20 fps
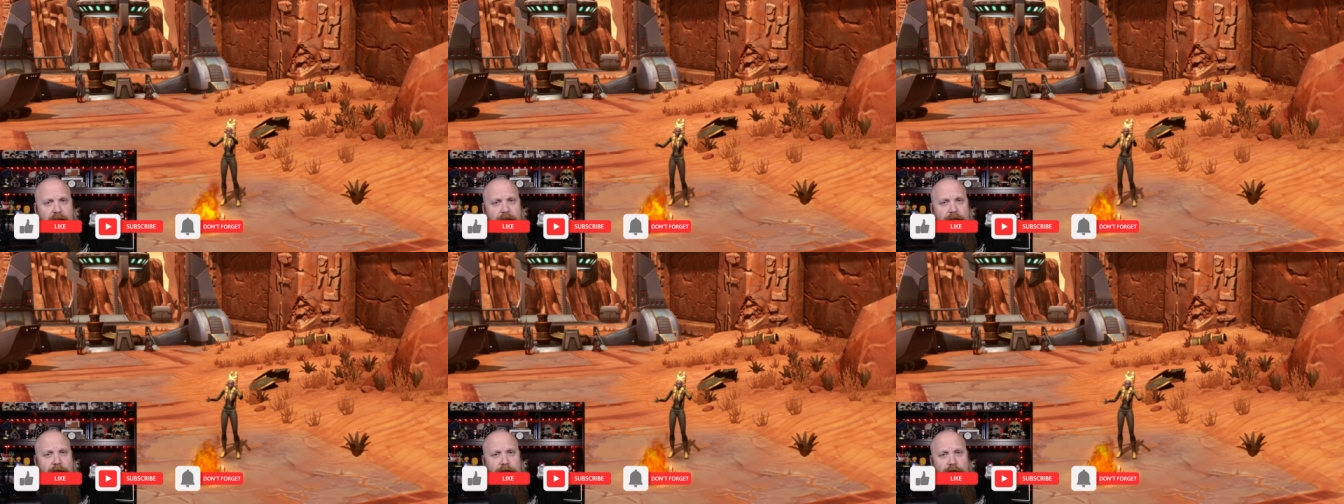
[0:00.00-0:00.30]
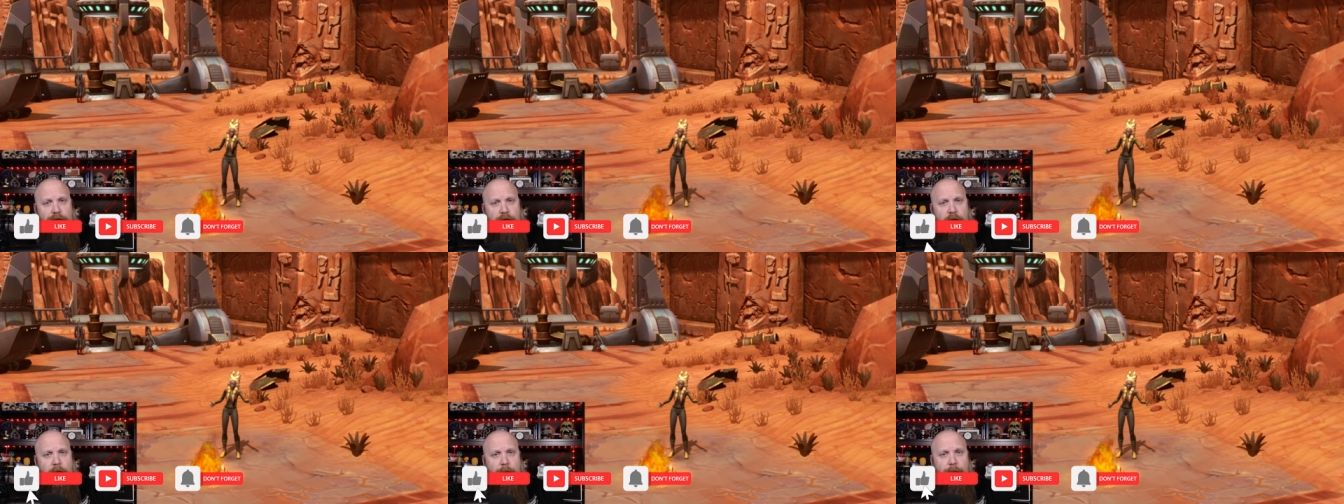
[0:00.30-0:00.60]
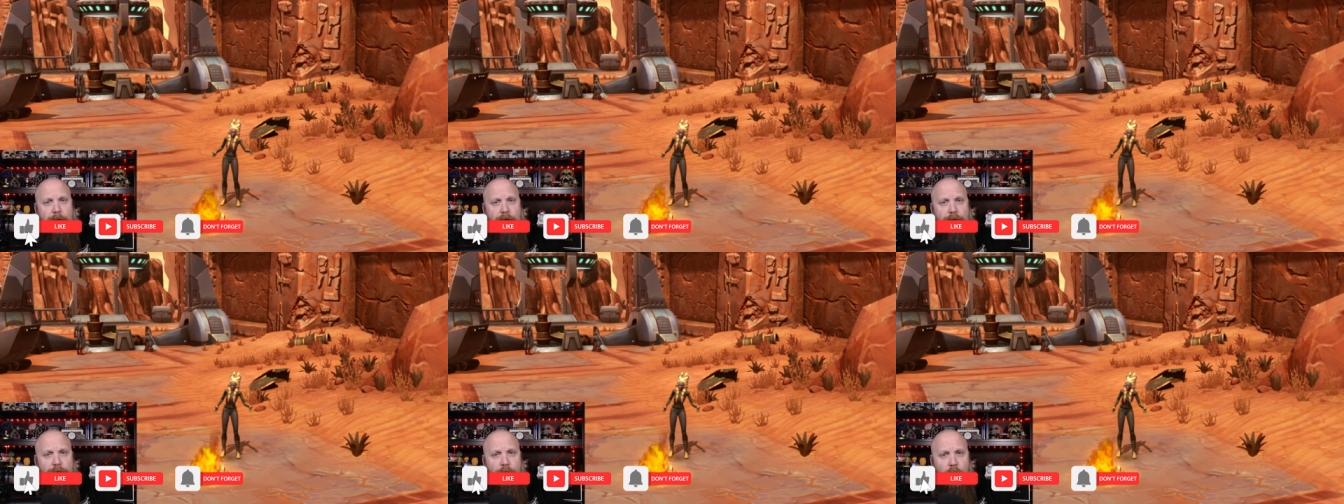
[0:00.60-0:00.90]
hit that subscribe
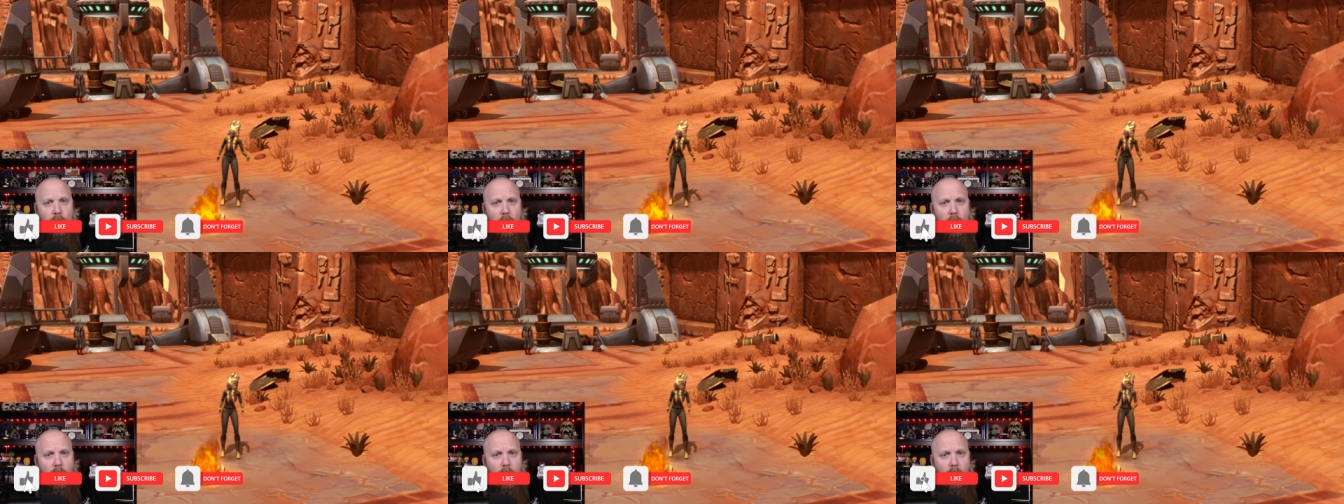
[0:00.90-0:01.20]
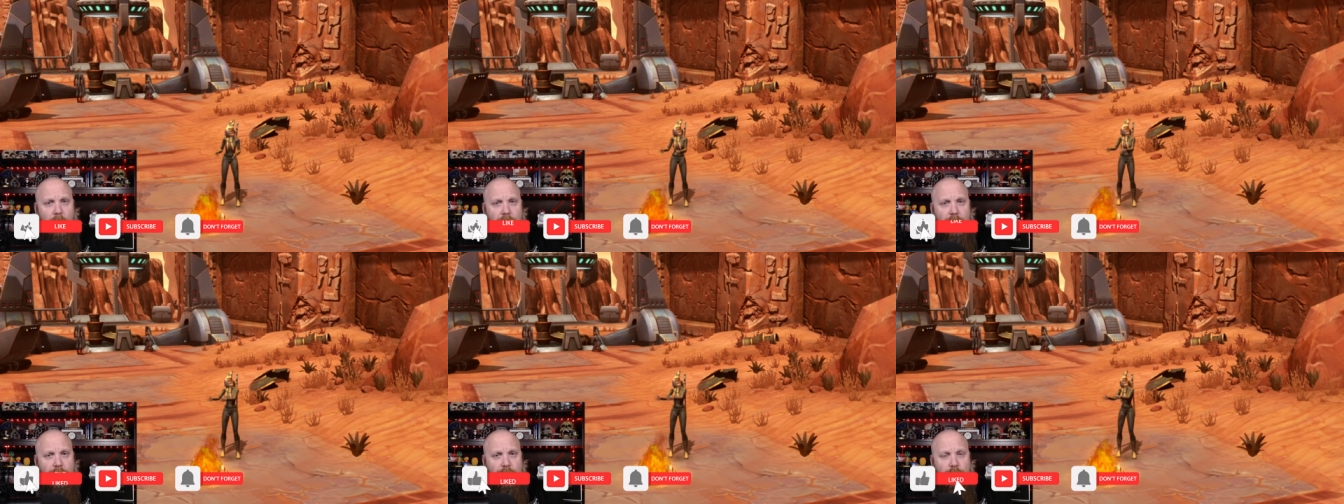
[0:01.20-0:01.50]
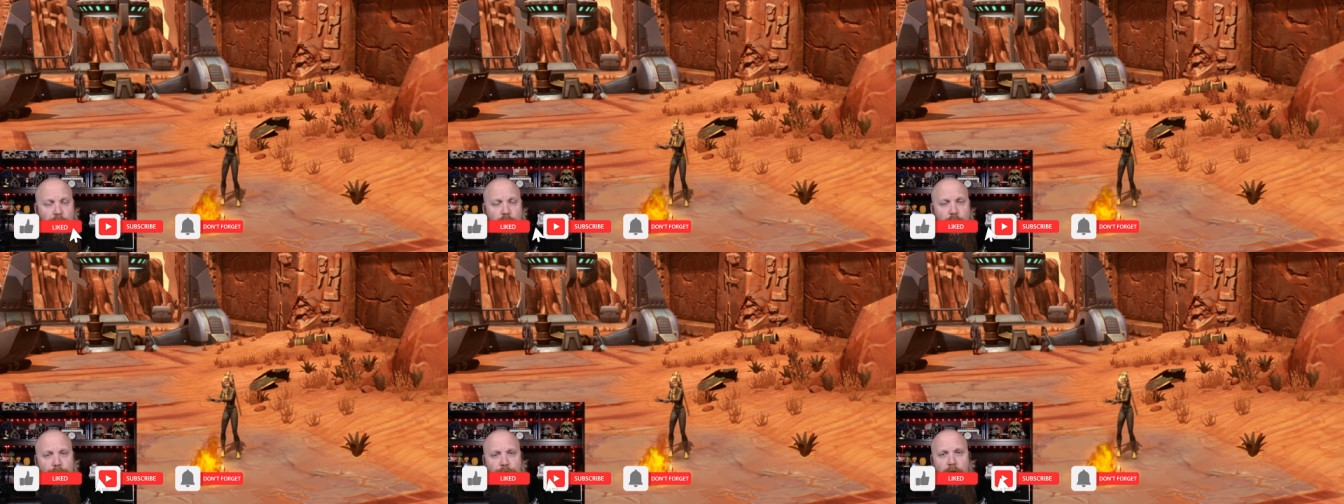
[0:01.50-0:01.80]
button for all your
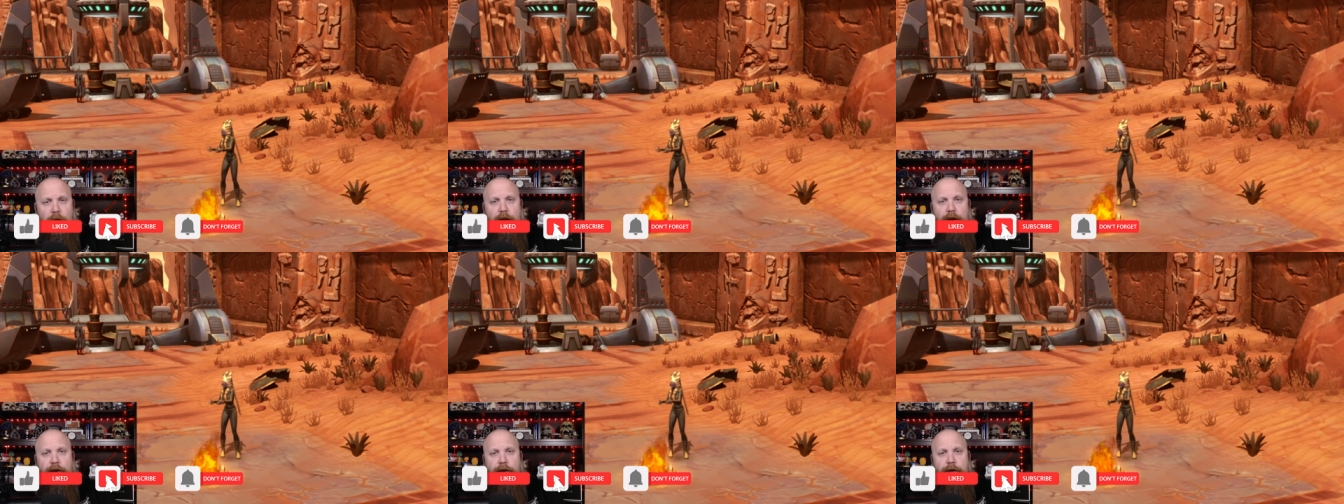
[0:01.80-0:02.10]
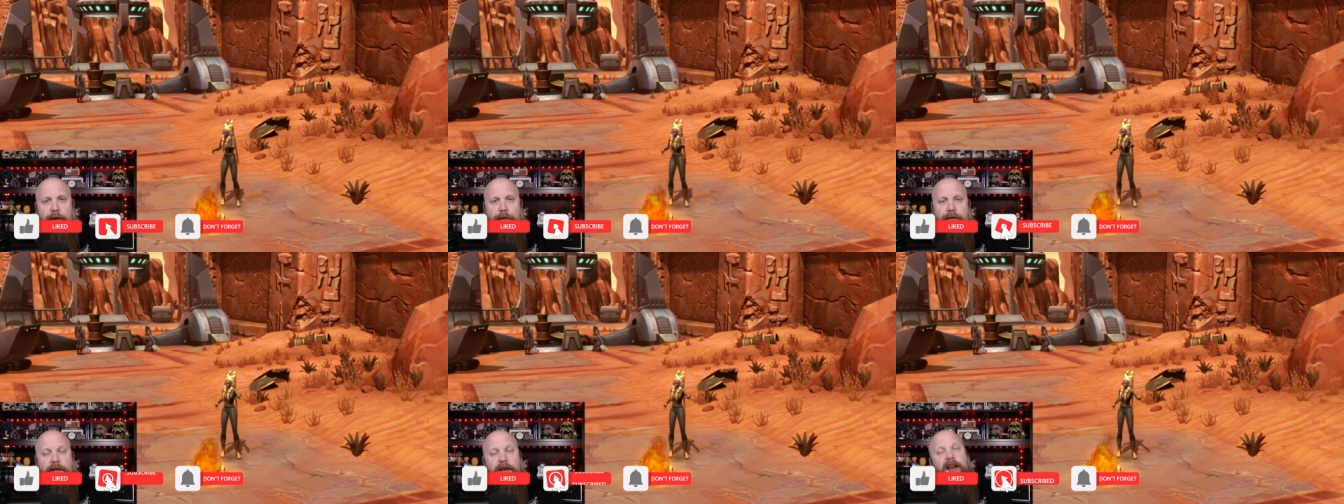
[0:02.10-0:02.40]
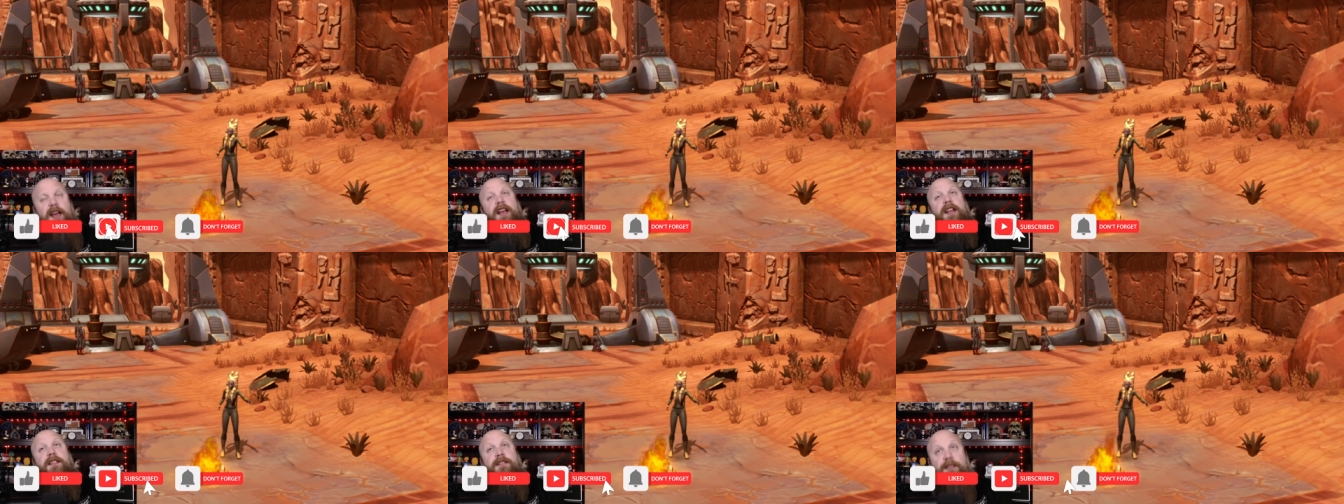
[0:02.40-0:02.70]
soldier fun news
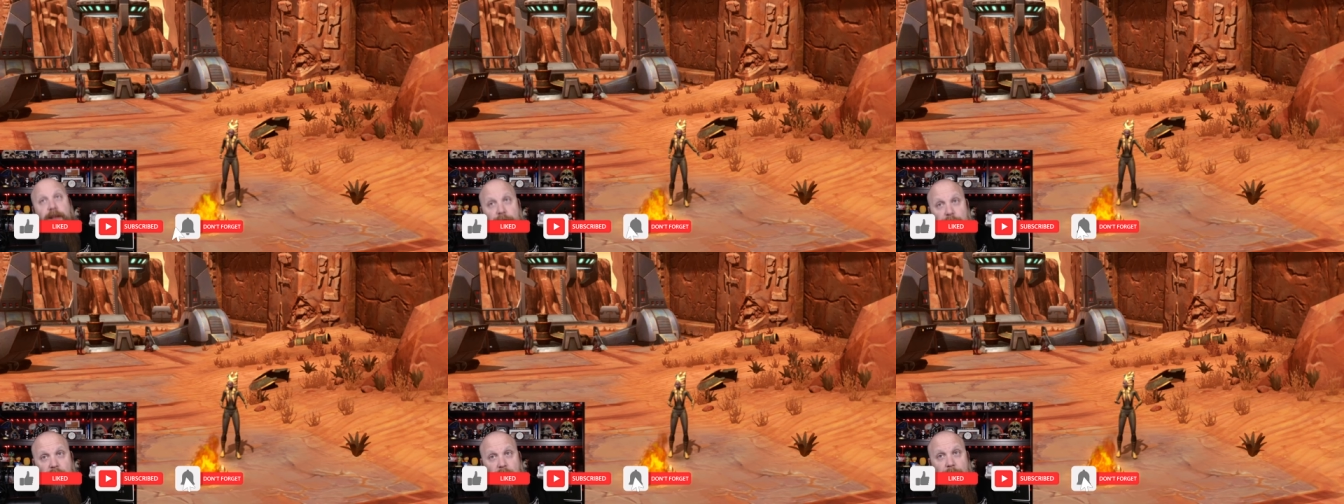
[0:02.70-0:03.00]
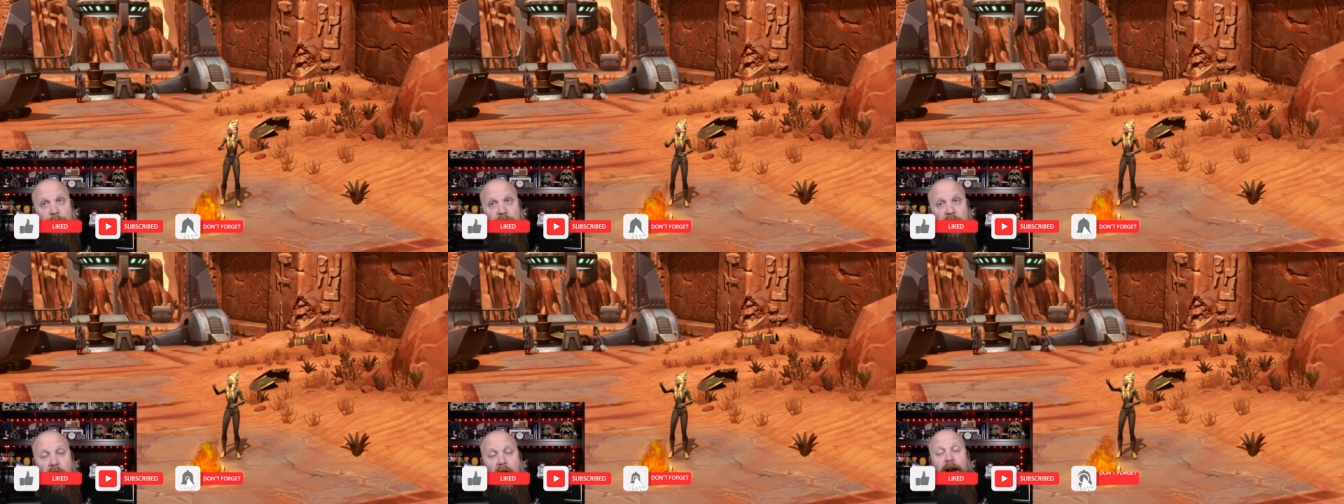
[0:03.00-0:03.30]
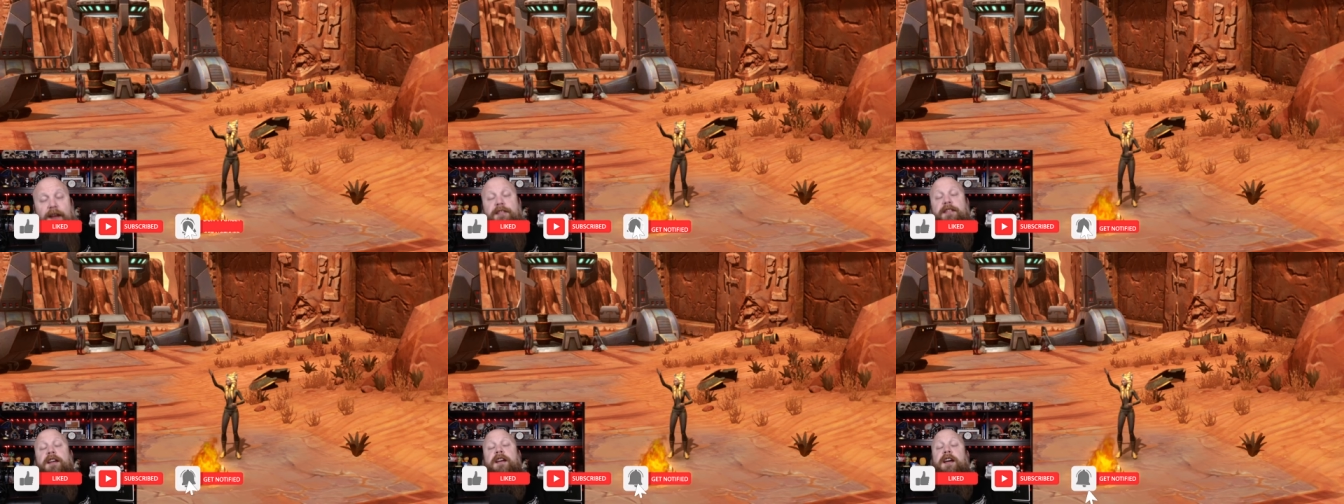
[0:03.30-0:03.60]
and sometimes
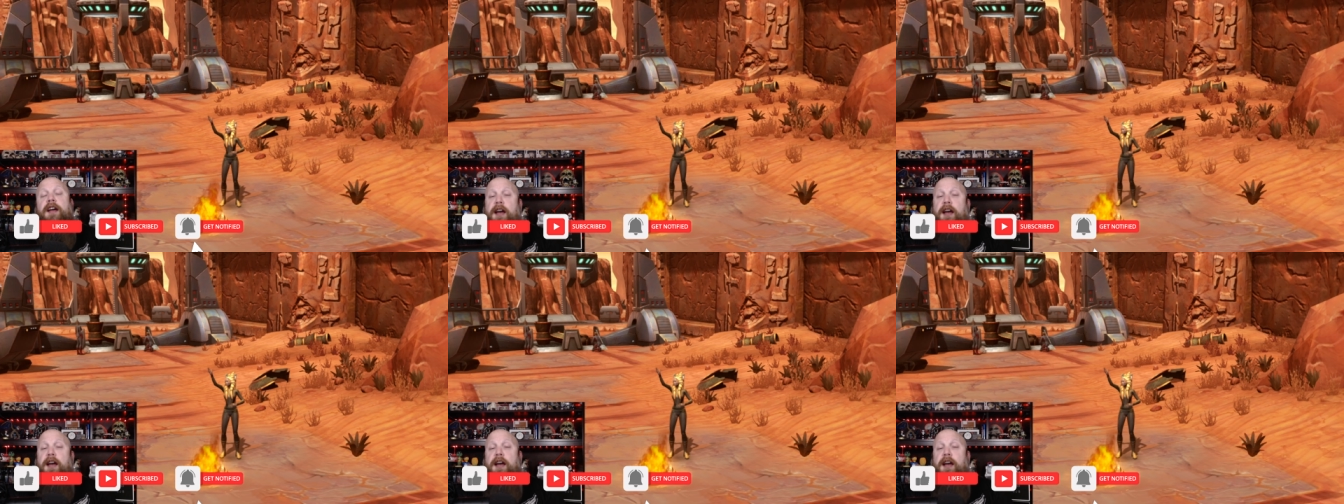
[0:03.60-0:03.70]
guides